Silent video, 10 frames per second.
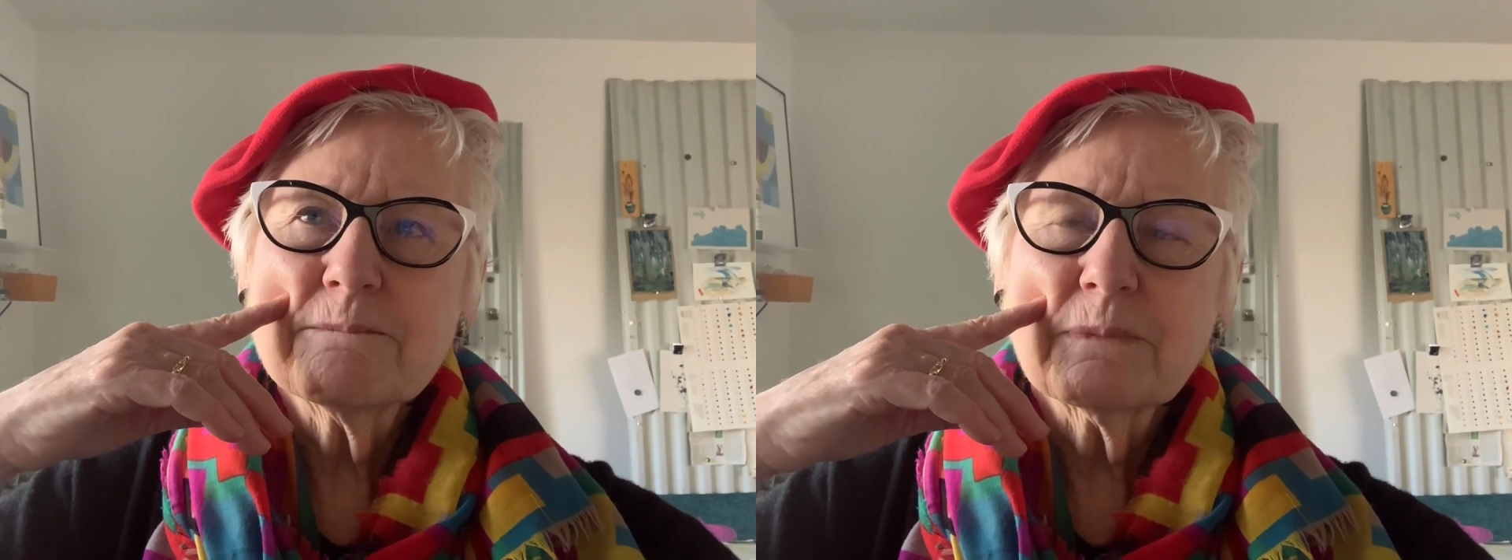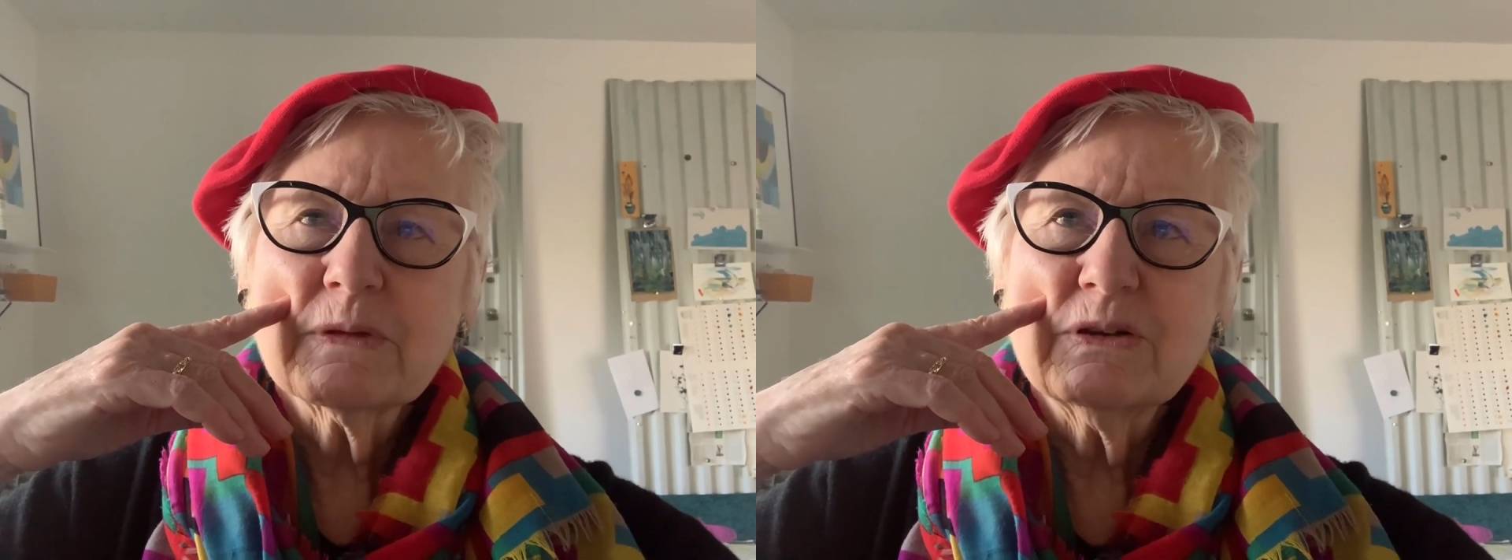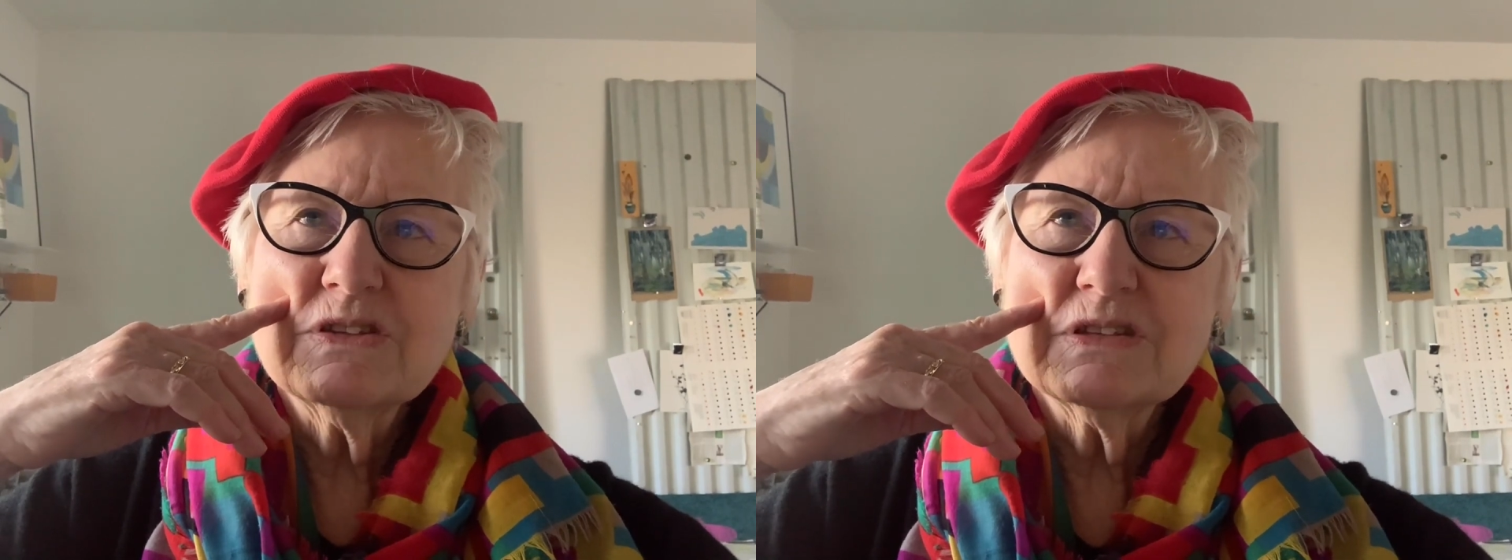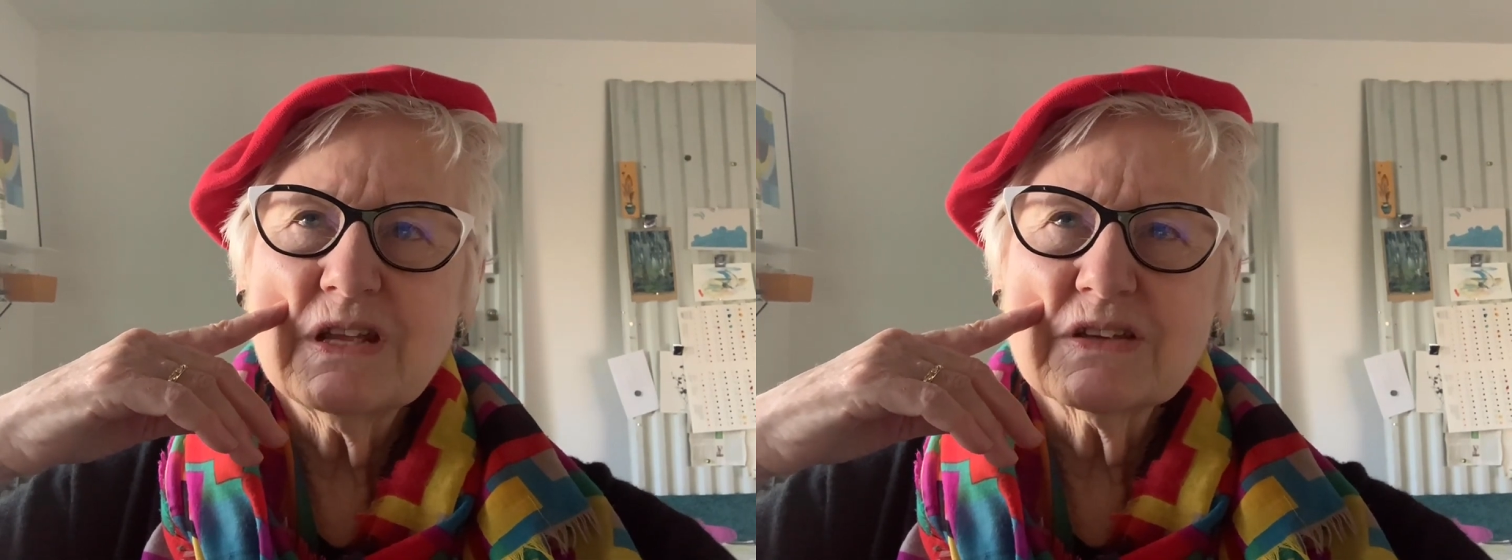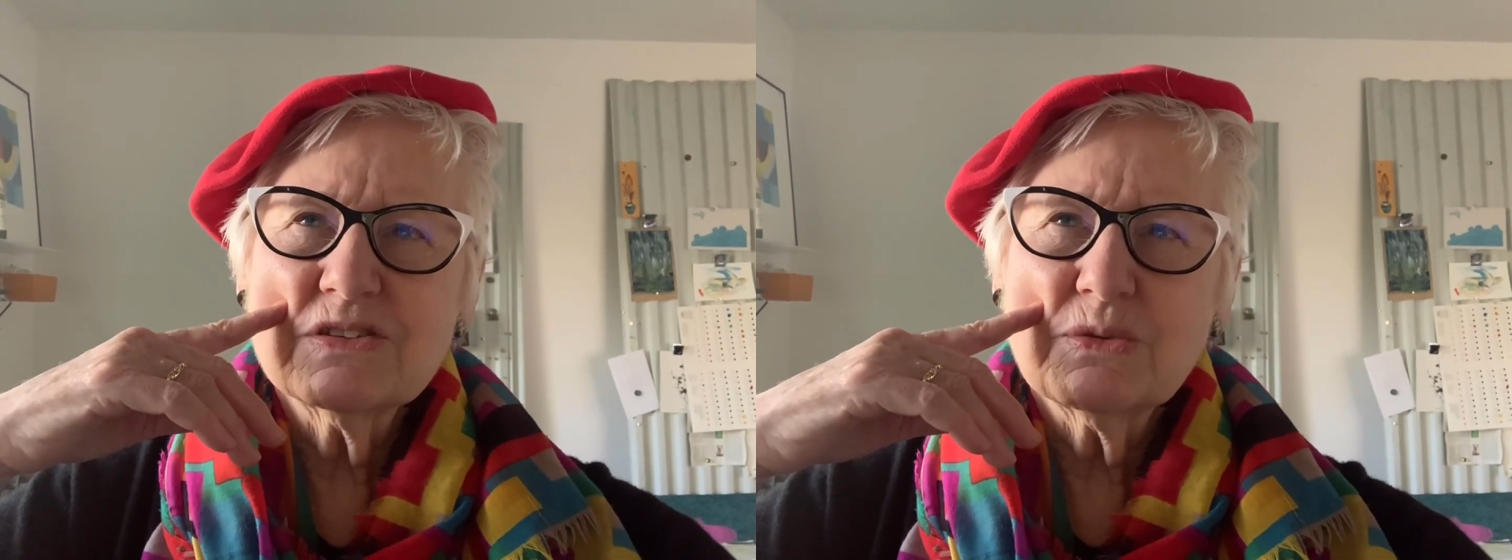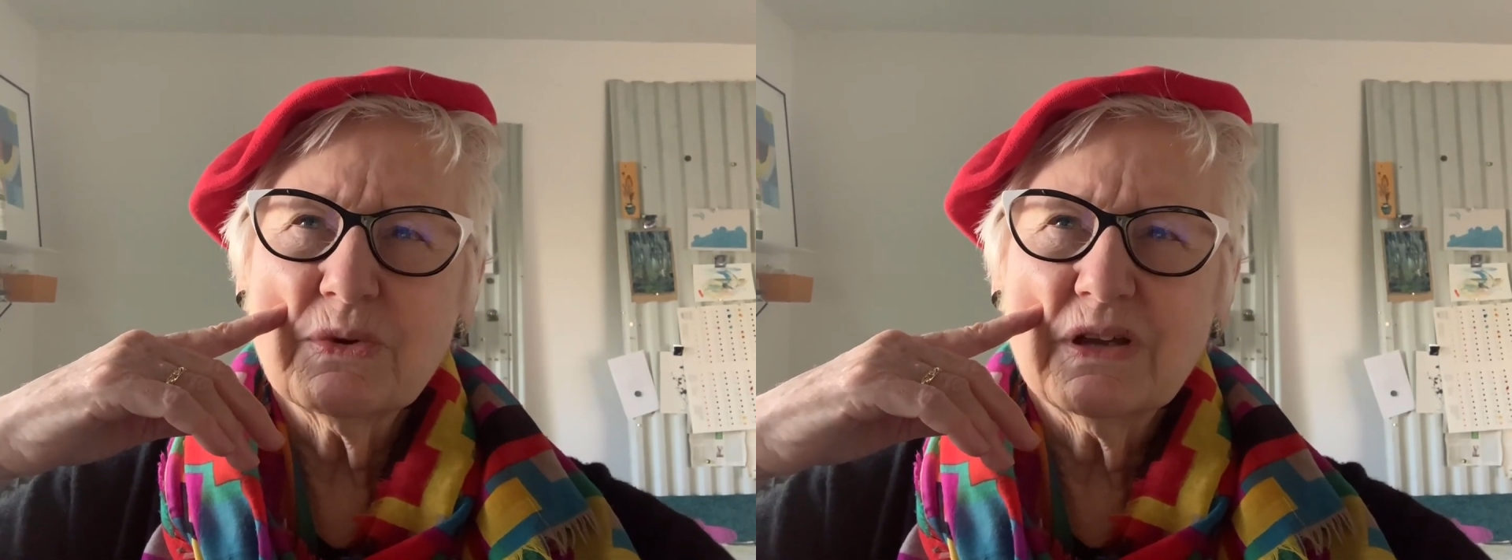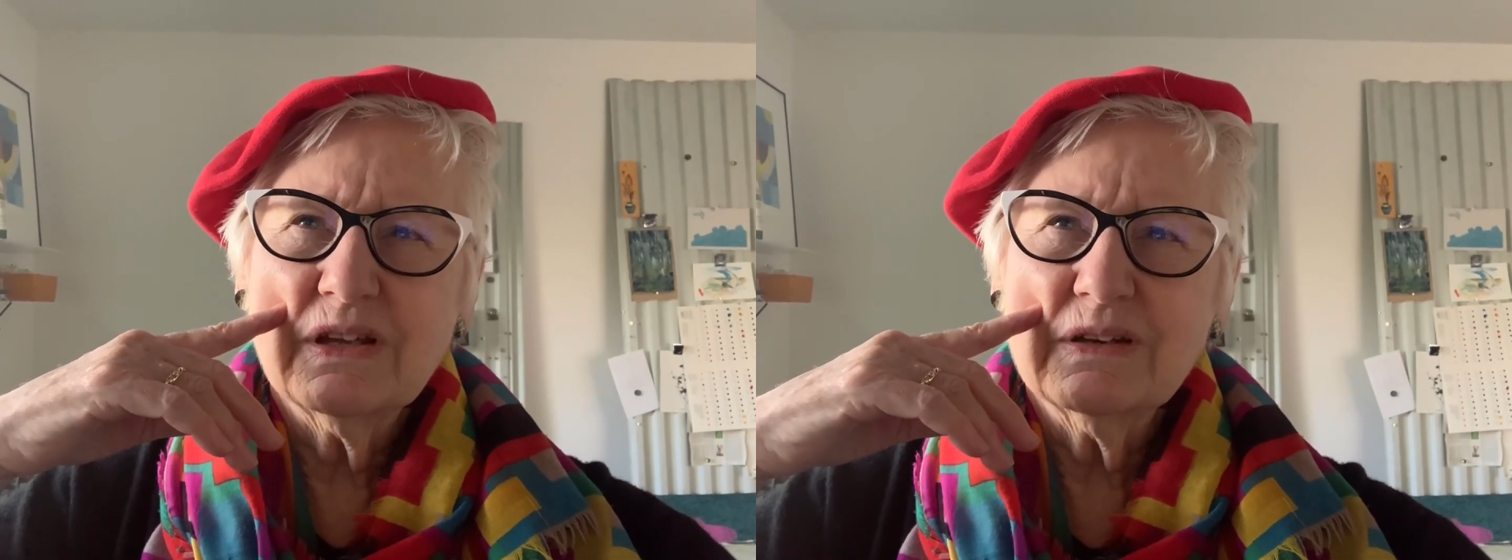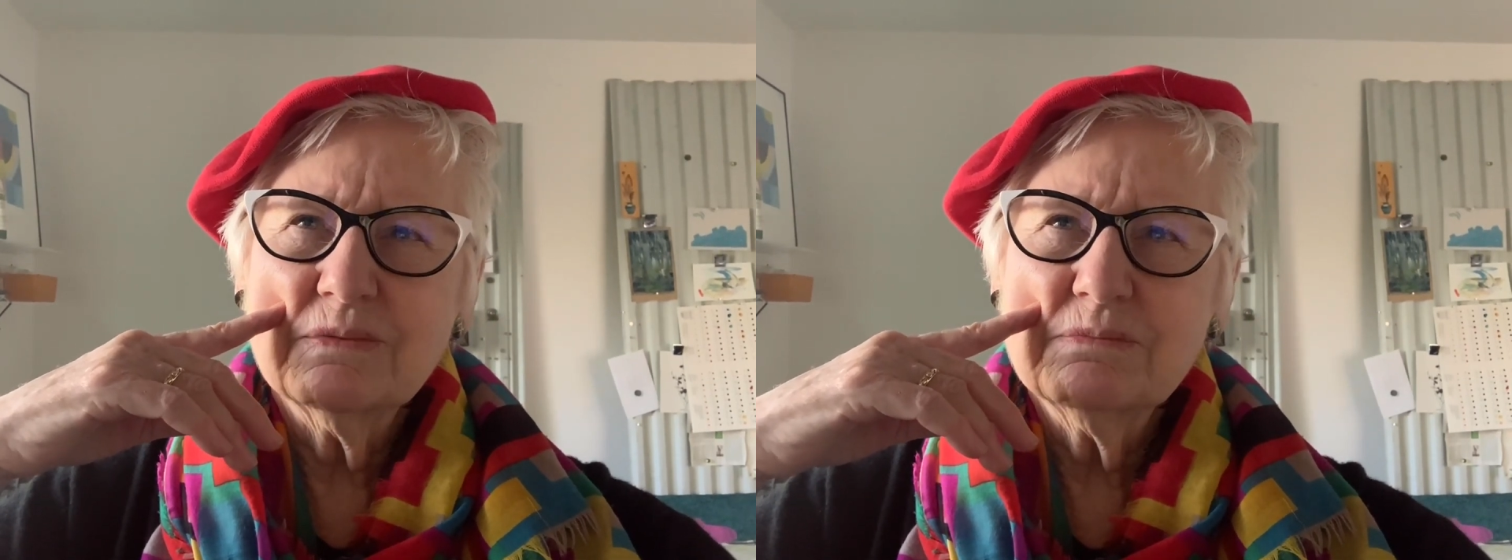what's the next one?